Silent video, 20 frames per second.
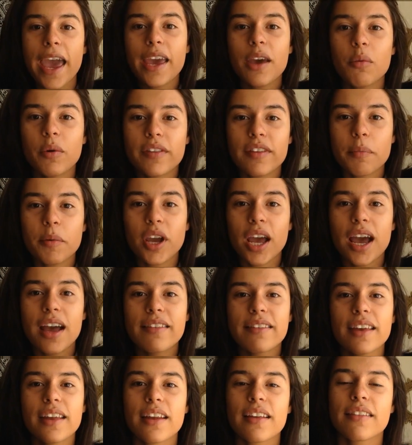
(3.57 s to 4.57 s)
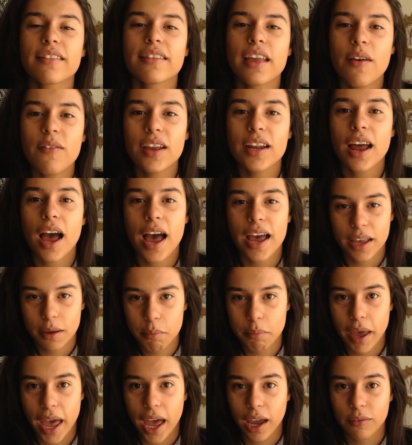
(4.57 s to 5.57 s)
Hey, what's up you guys? It is Devin. I
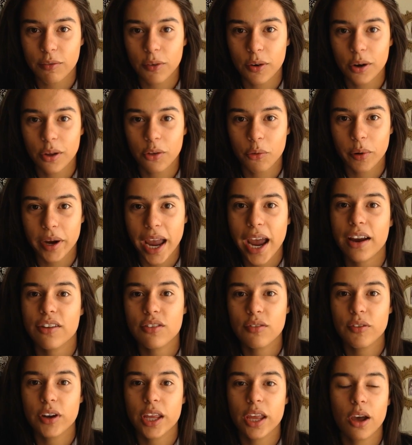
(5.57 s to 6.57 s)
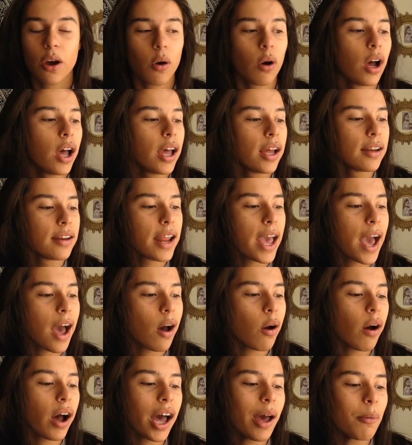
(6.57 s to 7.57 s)
am back for another reaction video.
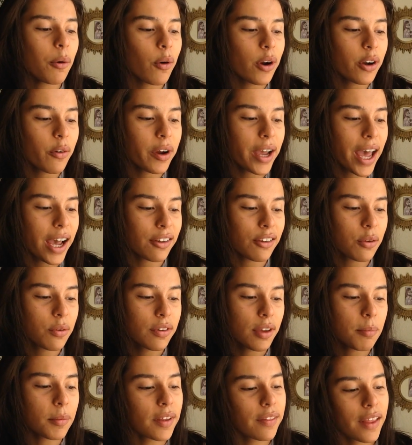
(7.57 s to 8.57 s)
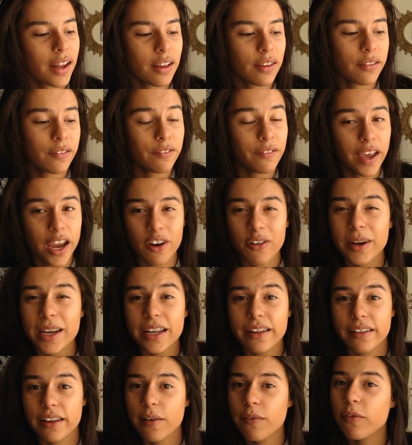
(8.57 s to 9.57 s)
Now, I'm going to react to something that is
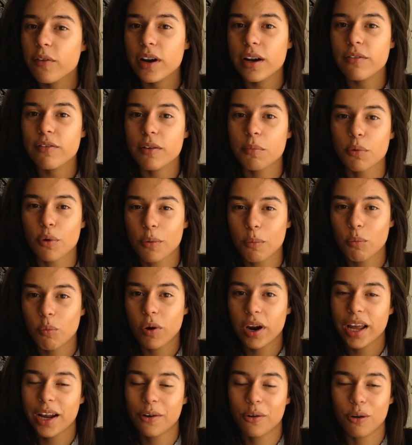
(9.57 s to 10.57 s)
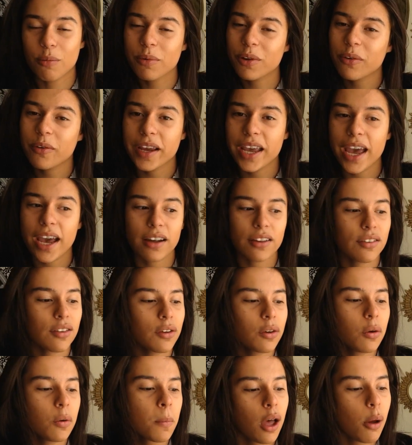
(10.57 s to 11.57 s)
very different from what I normally react
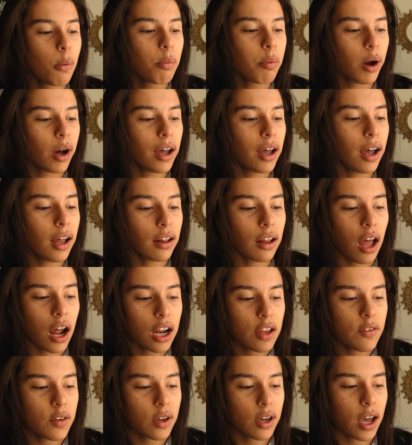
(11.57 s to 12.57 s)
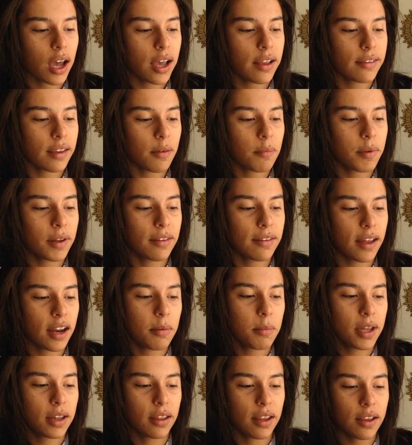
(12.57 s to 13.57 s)
to, but a lot of you guys have been
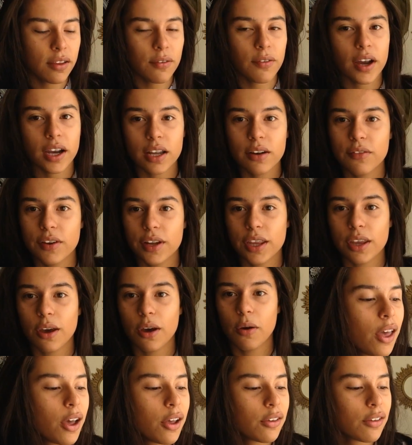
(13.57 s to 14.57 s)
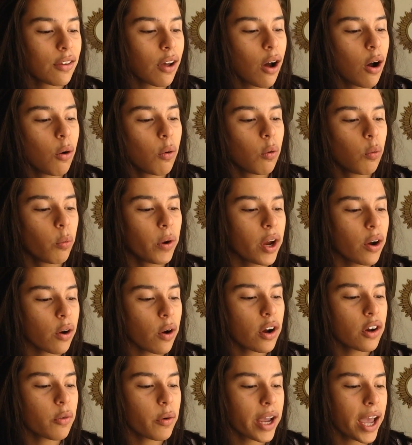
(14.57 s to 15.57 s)
sending me this fucking video. So, we are
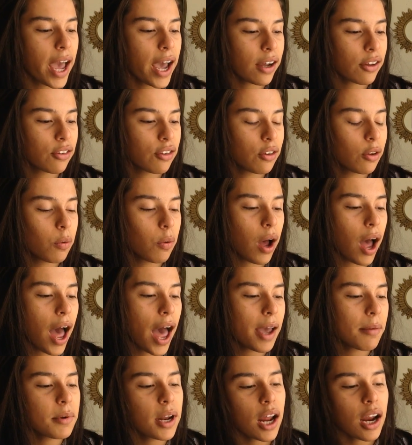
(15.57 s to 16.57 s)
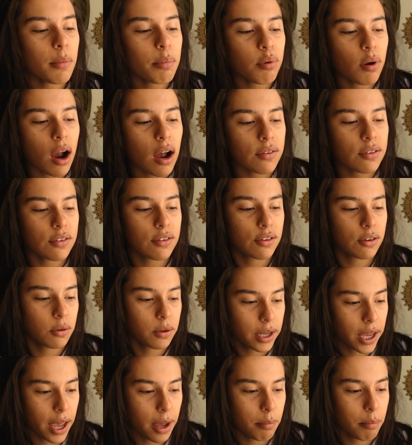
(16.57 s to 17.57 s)
going to react to I'm Not a
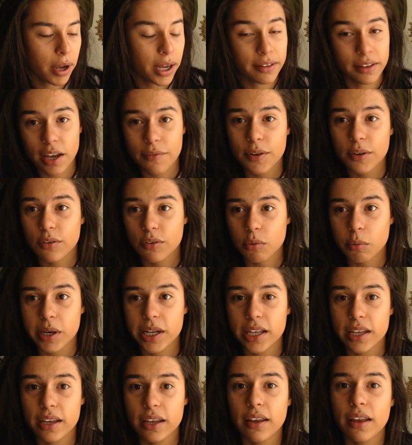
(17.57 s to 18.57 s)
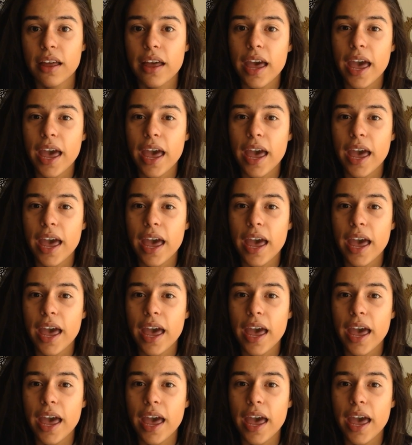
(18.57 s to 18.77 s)
Prostitute Yet by Devin Sweeney